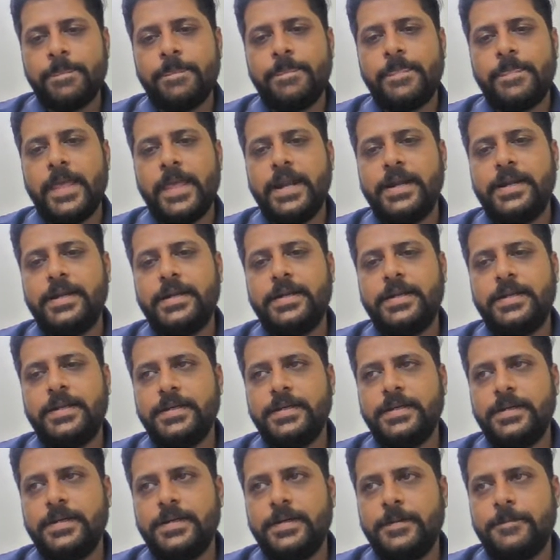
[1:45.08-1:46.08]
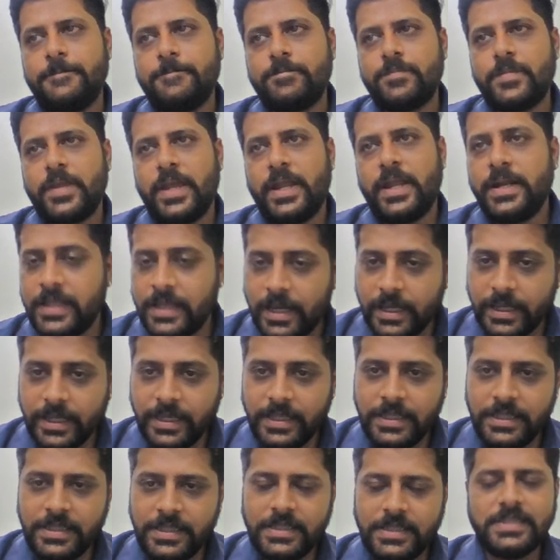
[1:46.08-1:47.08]
that and
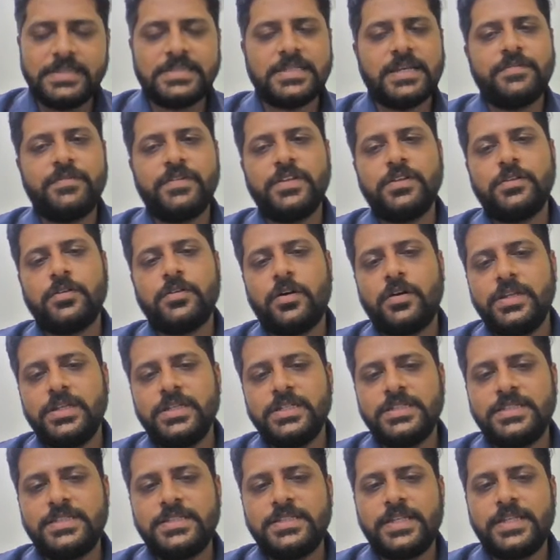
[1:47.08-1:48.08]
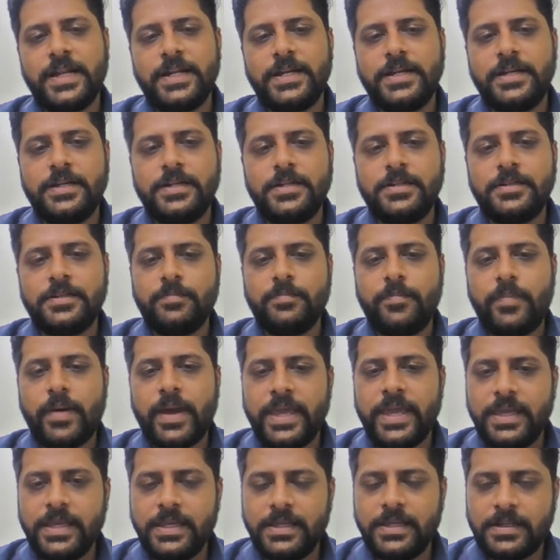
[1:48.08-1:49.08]
again he is having knowledge that
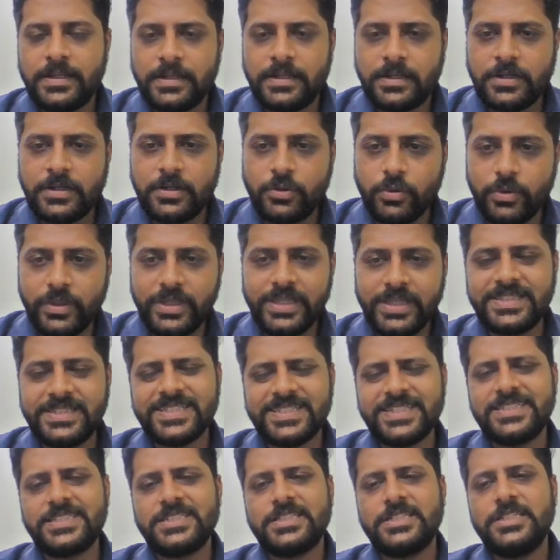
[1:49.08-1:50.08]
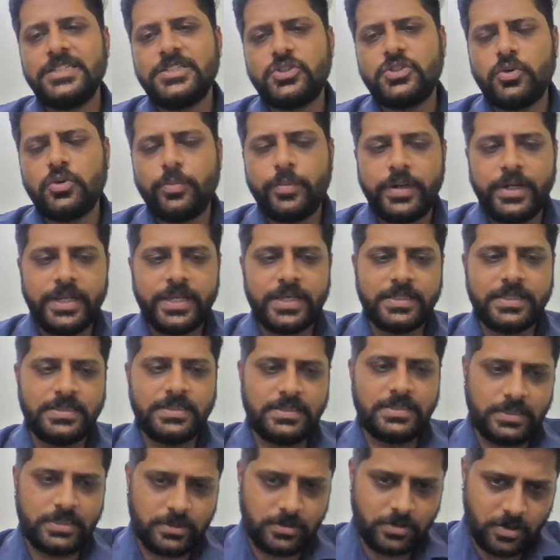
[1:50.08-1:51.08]
by doing such
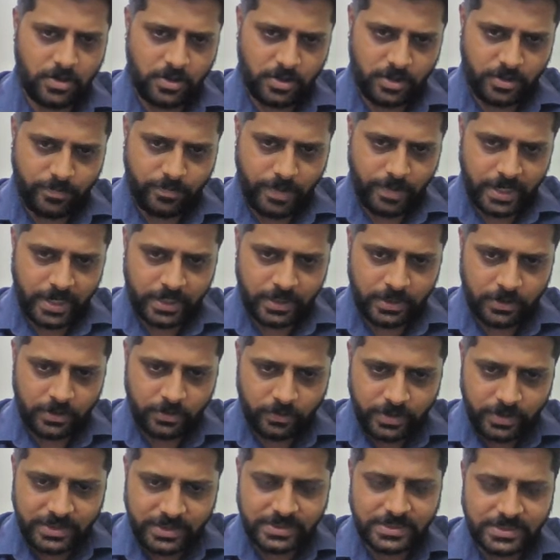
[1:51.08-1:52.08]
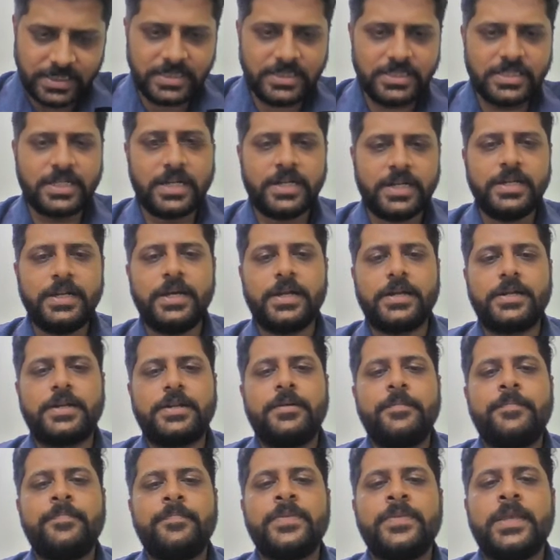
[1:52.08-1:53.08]
disobedience or by doing such conduct,
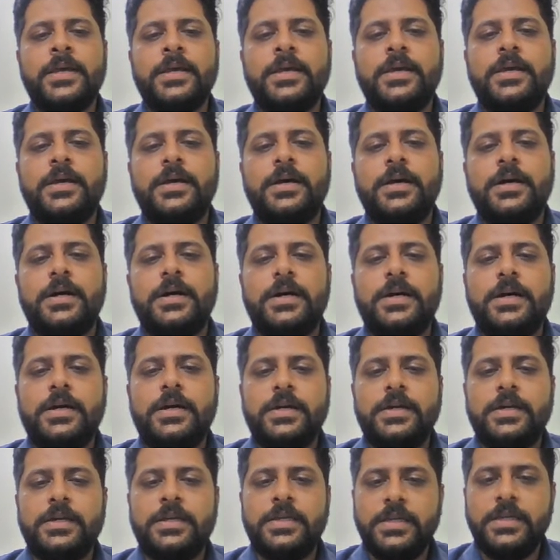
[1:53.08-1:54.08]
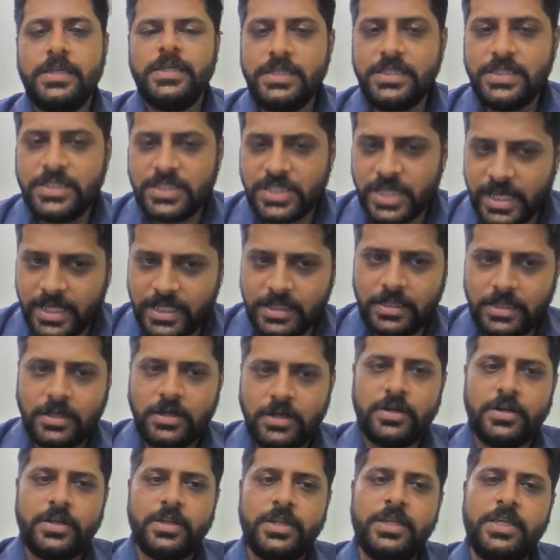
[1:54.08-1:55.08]
he shall
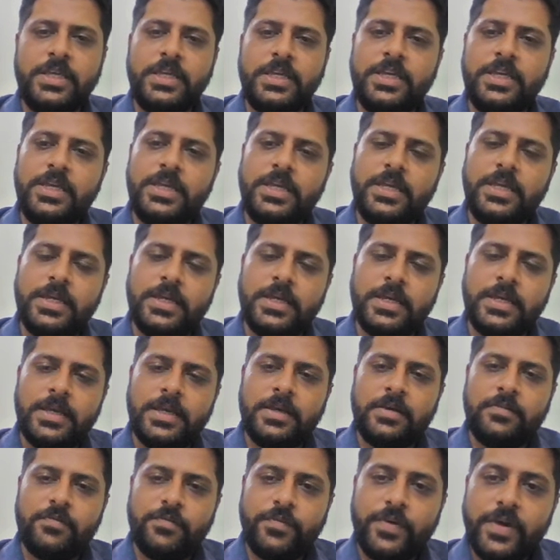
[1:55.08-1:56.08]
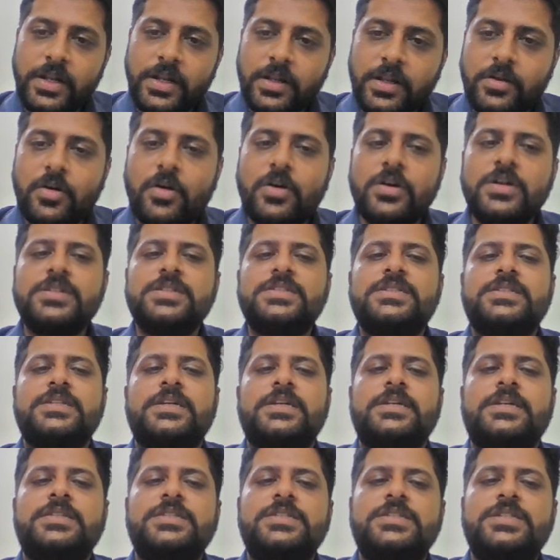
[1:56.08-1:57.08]
or he will cause
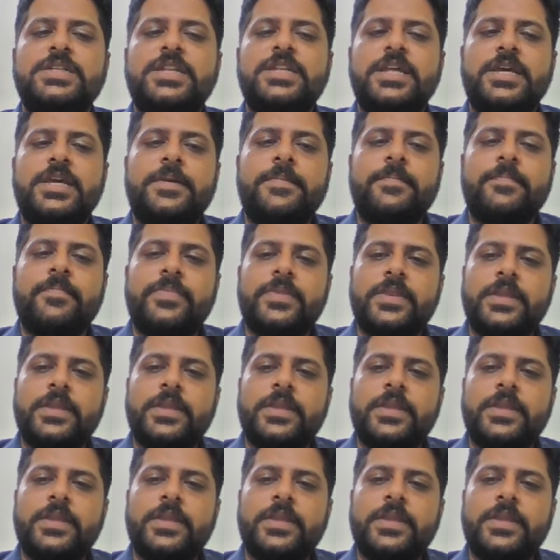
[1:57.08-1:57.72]
injury